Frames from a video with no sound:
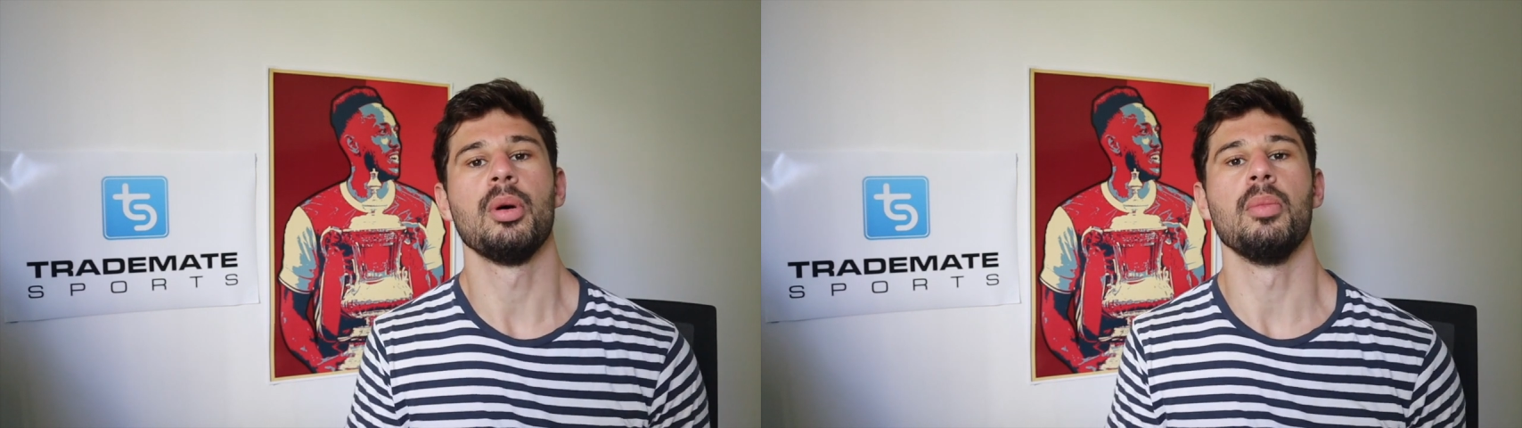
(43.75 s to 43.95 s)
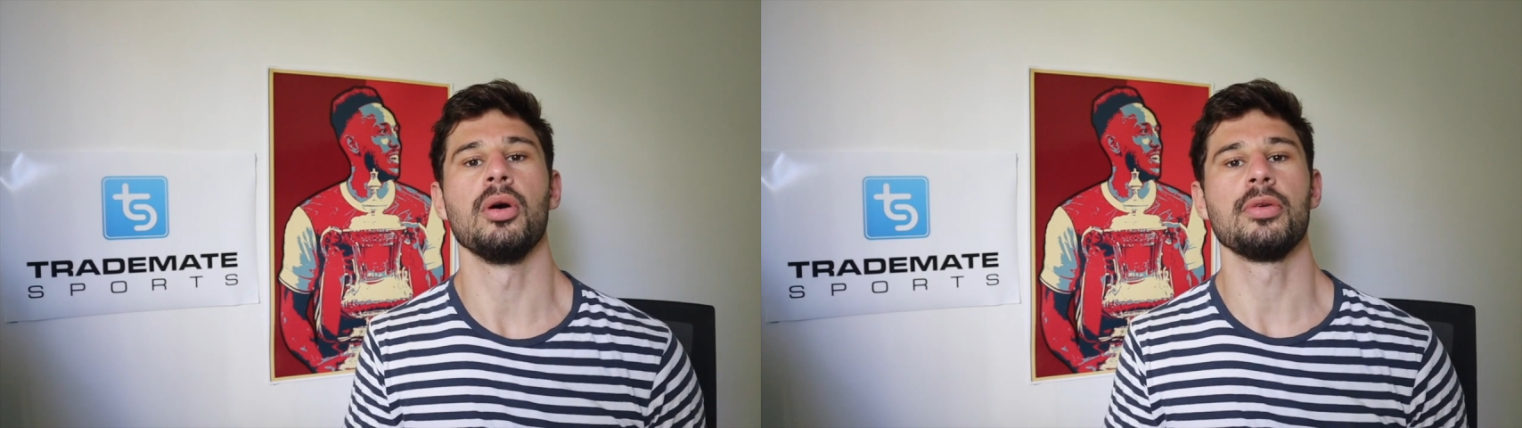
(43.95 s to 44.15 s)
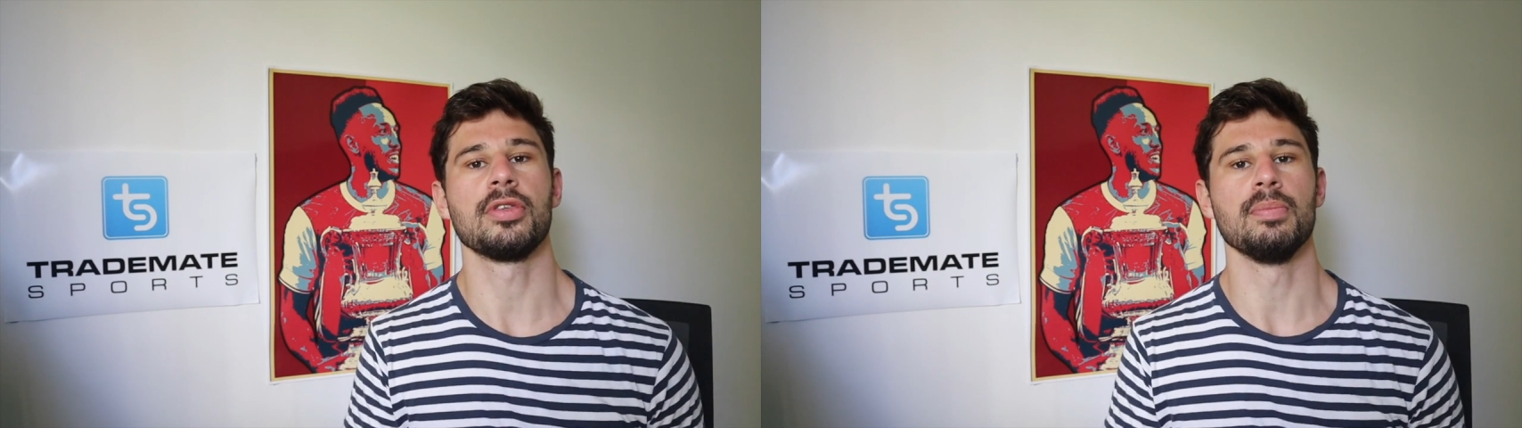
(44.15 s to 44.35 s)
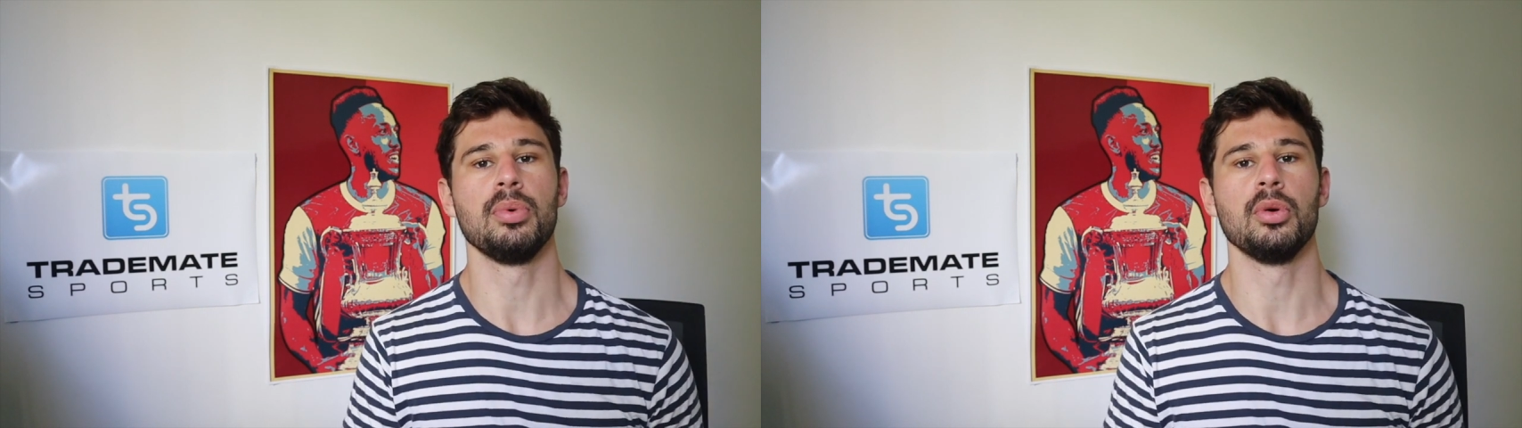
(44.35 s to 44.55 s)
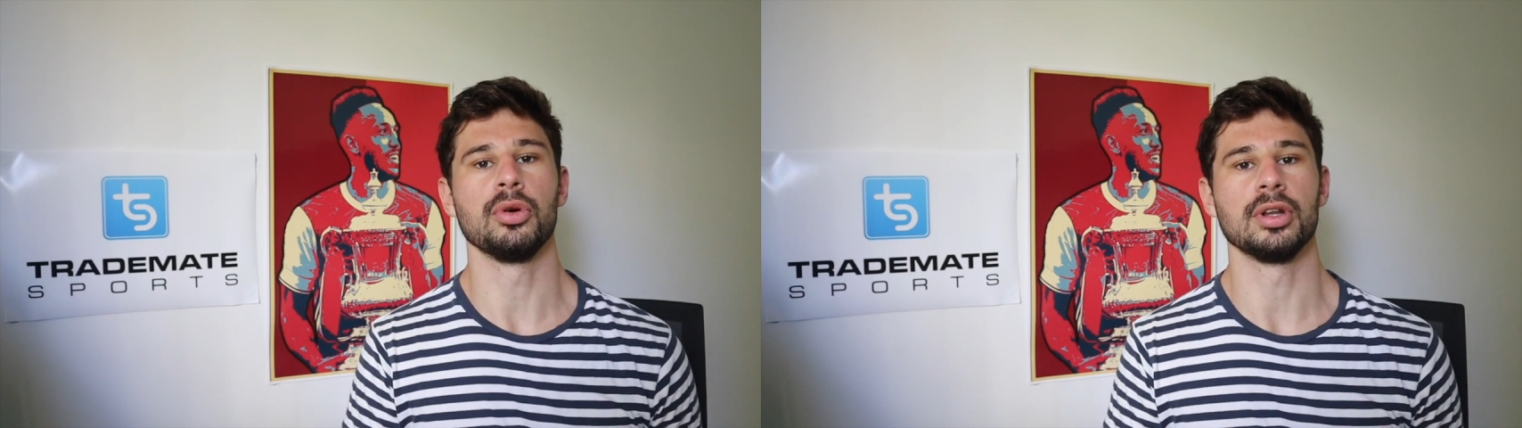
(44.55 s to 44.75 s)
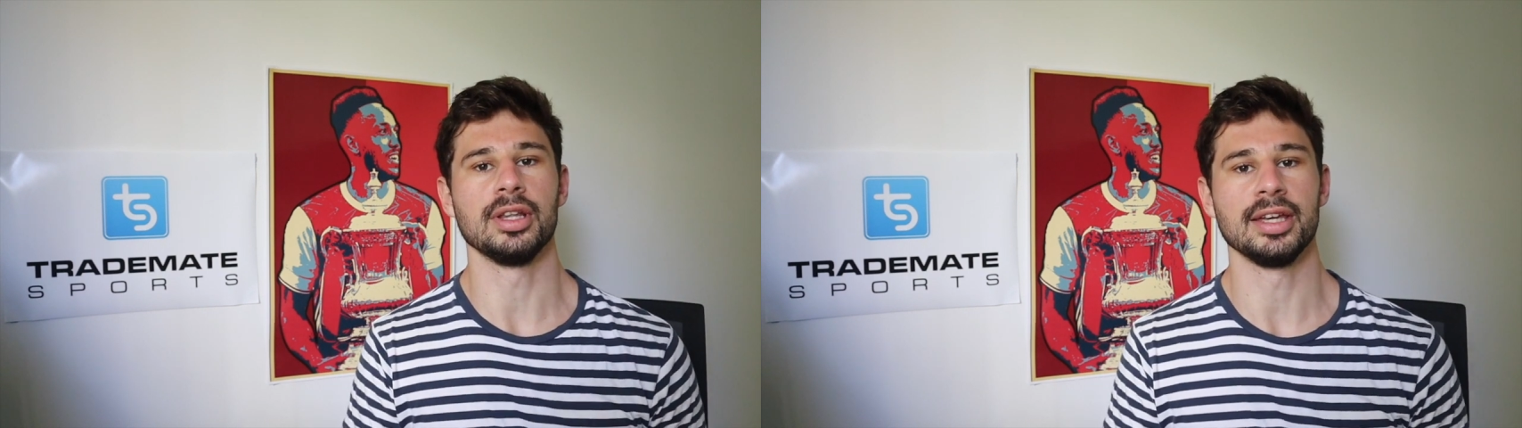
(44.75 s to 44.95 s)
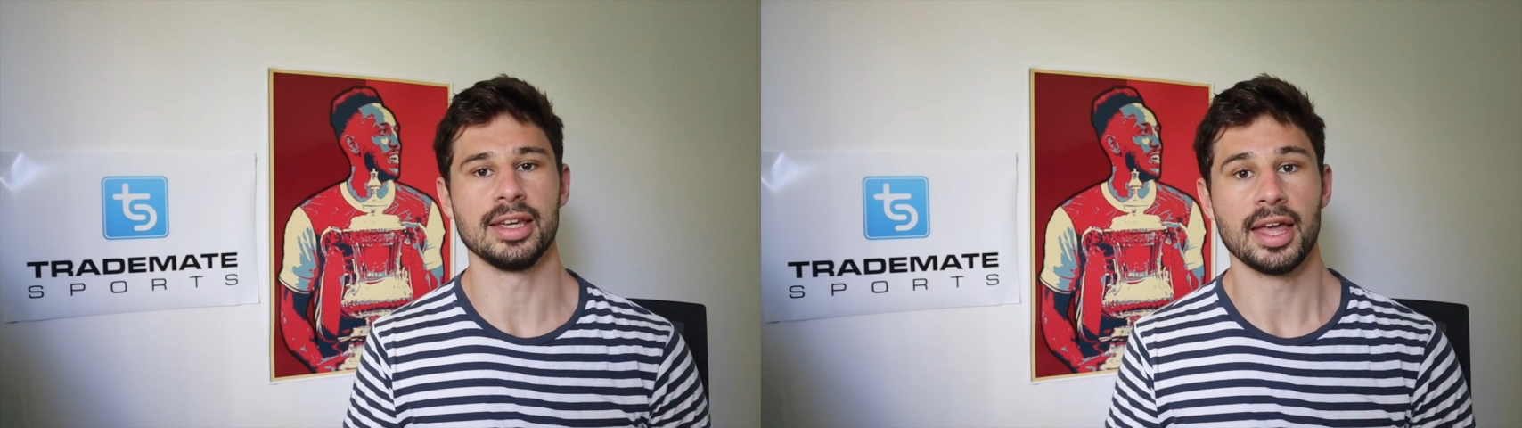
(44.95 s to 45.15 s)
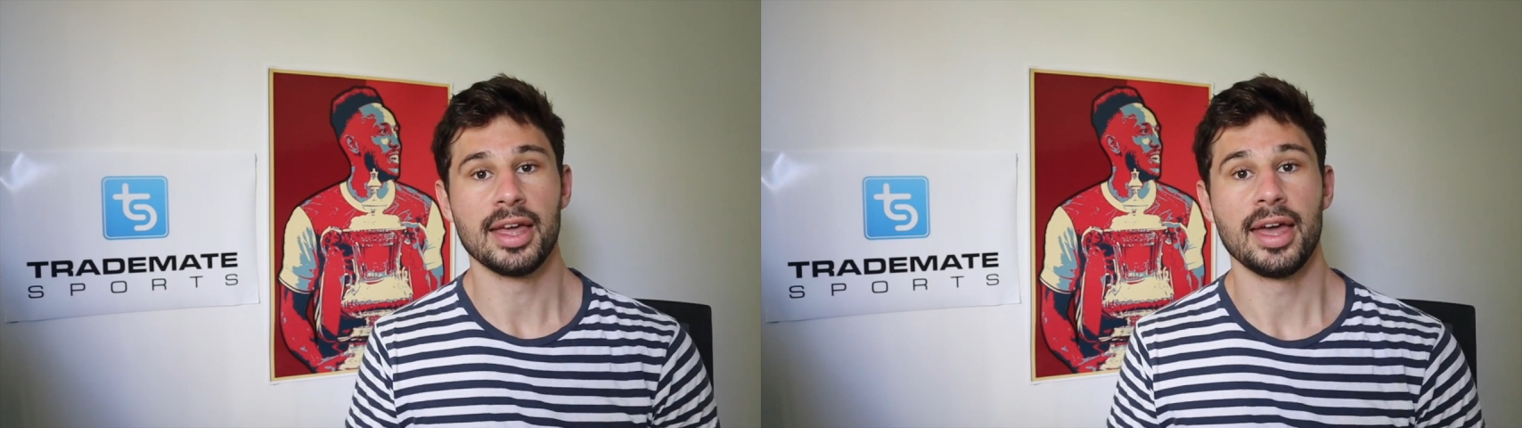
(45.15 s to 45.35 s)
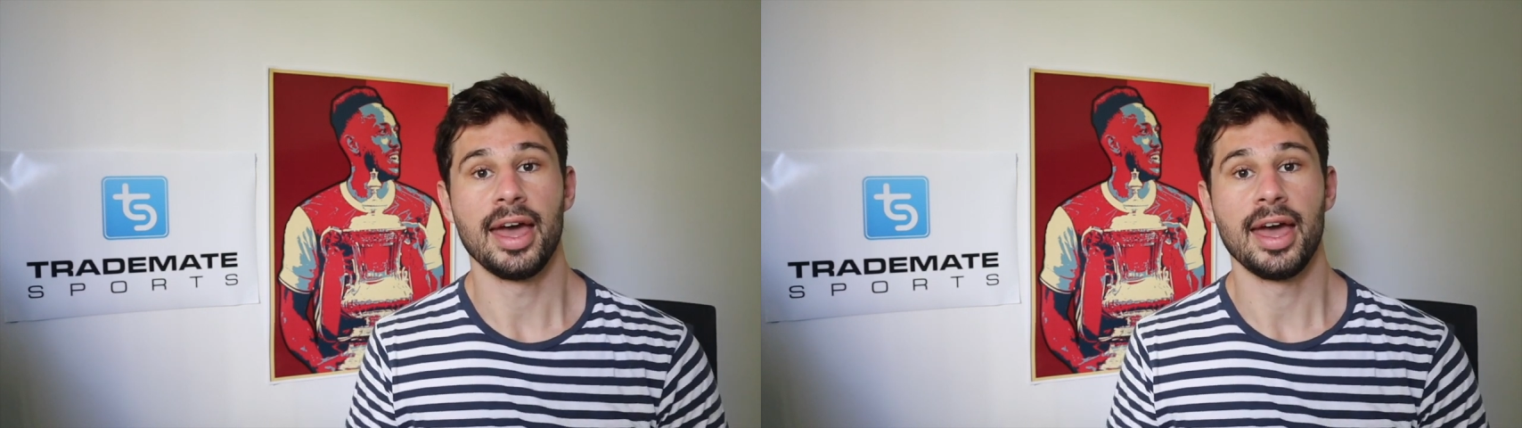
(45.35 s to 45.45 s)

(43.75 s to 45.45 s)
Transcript: but most importantly,